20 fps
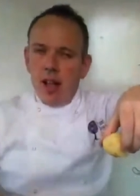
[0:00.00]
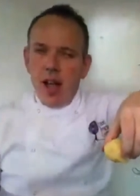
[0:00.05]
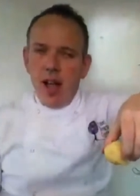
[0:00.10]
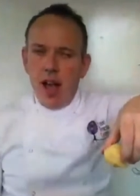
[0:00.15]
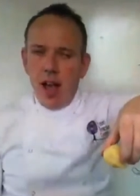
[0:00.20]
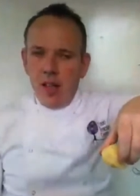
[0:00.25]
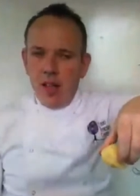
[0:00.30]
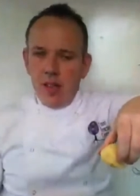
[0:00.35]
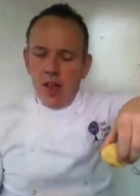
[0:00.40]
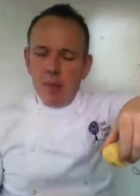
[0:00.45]

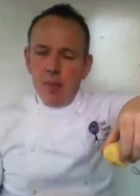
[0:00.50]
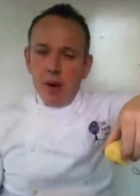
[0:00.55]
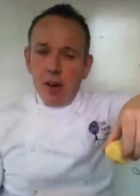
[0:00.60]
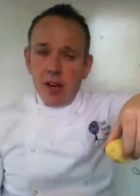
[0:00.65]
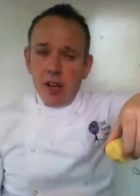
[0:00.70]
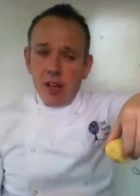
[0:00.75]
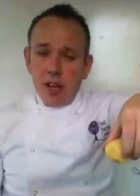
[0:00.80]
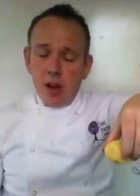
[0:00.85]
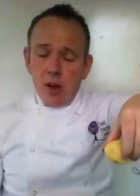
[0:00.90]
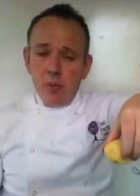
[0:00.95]
And then we're
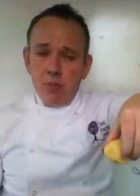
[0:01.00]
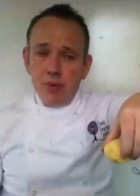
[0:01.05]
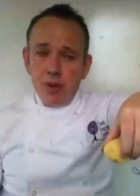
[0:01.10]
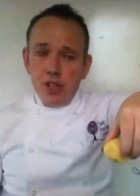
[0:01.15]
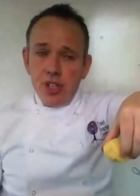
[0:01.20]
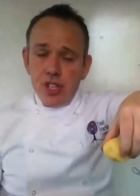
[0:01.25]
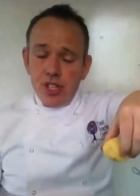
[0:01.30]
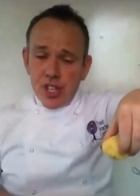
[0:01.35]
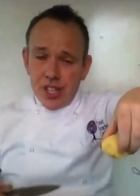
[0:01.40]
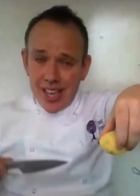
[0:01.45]
going to go
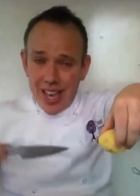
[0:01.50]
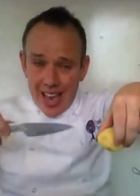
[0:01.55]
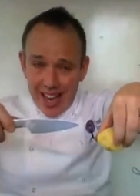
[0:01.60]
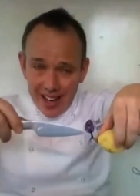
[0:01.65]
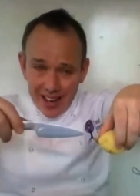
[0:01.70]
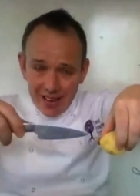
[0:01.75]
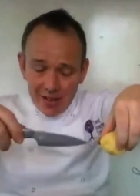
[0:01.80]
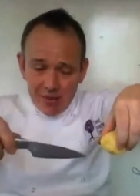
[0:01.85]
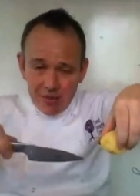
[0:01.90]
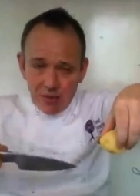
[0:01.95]
bridges
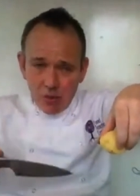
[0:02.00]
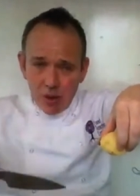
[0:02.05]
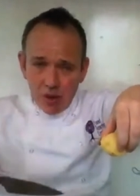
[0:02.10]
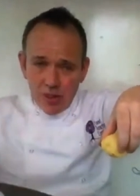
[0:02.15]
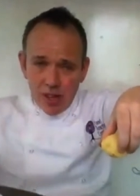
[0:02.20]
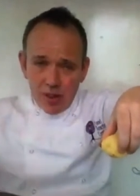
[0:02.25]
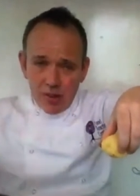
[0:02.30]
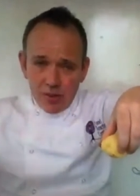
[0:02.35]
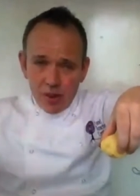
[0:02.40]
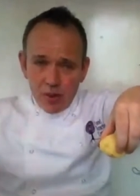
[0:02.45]
again
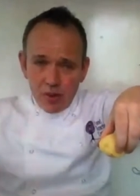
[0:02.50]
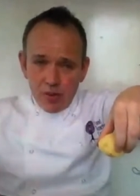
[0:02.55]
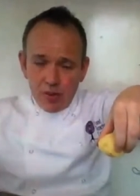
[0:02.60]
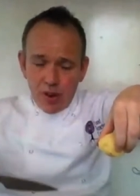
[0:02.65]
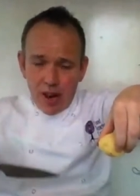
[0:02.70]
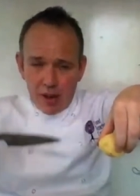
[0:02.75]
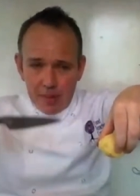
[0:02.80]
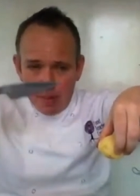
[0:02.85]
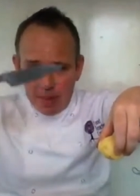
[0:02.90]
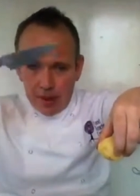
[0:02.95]
when they've got
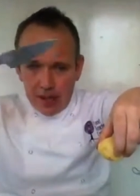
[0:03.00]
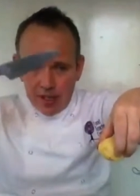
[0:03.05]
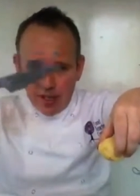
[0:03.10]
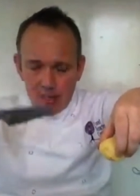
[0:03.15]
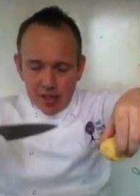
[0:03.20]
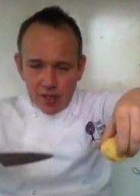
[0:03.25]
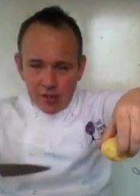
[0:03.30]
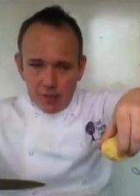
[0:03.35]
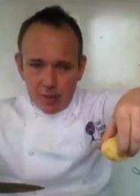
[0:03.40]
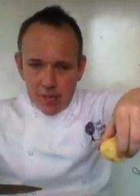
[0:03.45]
flat
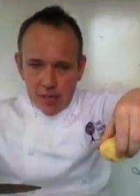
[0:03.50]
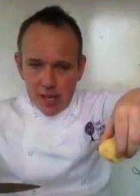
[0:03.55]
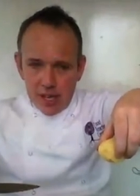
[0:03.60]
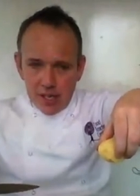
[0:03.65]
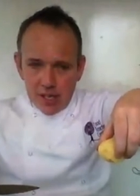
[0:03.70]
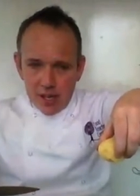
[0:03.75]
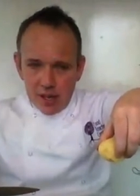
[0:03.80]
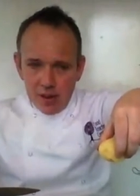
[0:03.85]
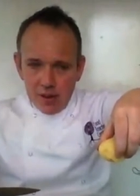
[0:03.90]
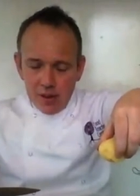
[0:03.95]
pieces of
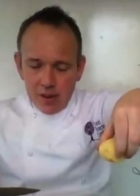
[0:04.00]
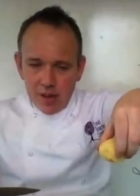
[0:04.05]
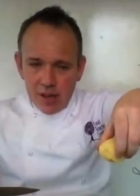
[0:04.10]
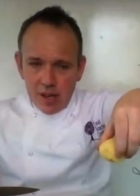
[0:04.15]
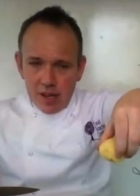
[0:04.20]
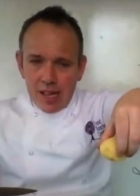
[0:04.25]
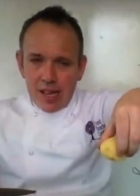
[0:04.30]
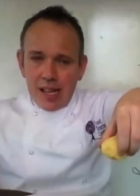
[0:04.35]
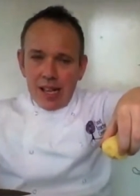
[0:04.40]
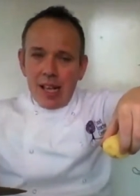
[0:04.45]
potato.
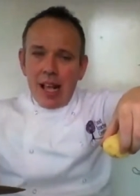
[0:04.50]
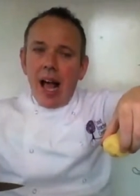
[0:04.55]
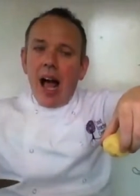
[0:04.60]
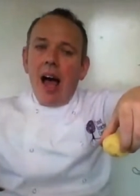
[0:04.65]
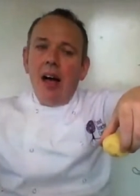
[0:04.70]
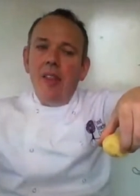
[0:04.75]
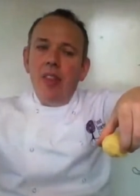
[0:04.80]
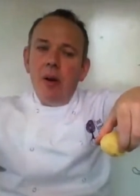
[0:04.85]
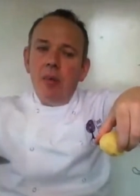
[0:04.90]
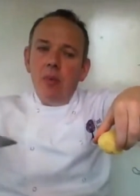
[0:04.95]

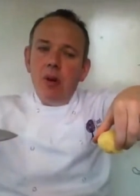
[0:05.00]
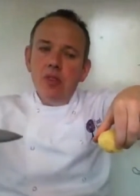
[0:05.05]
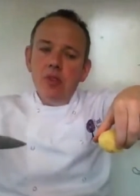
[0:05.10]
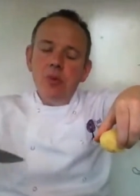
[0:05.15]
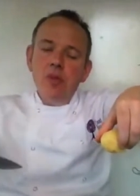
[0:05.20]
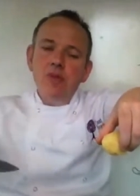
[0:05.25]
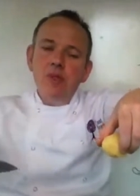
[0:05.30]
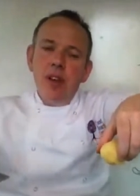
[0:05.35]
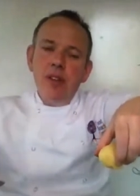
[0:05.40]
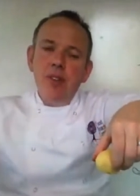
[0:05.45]
And then
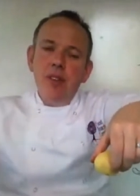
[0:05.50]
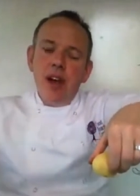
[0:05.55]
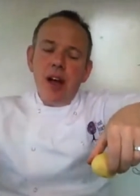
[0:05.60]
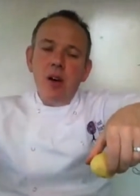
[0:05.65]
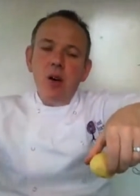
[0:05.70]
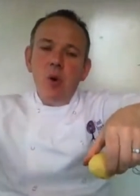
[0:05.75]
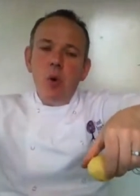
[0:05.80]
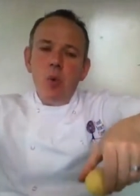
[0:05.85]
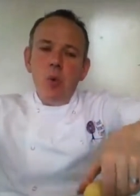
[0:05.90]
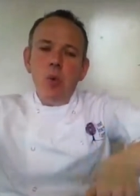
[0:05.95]
once we've done
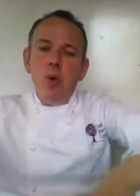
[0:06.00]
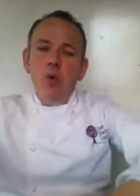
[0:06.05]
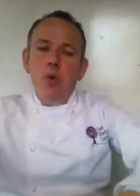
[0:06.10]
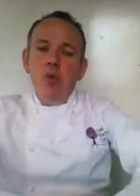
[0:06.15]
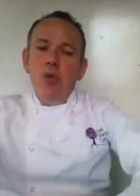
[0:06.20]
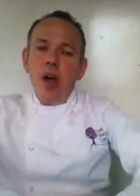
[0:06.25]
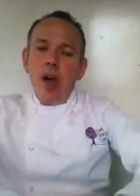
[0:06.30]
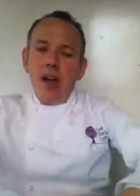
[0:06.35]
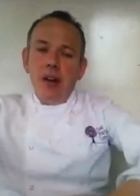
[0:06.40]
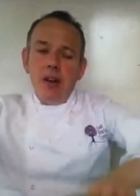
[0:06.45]
that, we'll
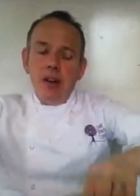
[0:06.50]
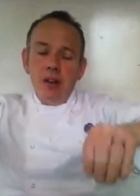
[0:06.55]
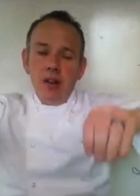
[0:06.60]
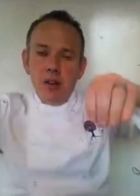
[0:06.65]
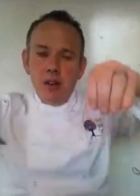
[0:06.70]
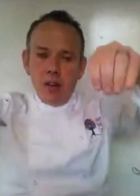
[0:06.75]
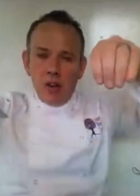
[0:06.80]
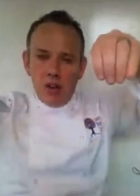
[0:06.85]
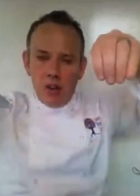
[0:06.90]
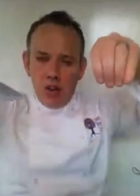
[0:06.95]

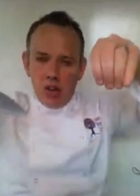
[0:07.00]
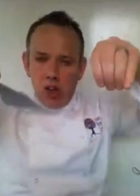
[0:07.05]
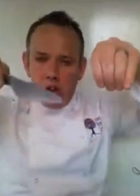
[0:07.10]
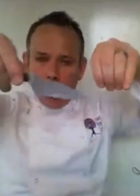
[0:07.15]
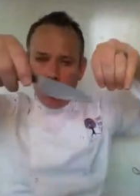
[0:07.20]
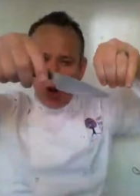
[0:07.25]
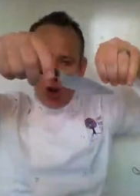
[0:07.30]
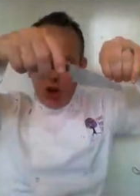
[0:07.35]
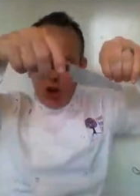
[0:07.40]
then go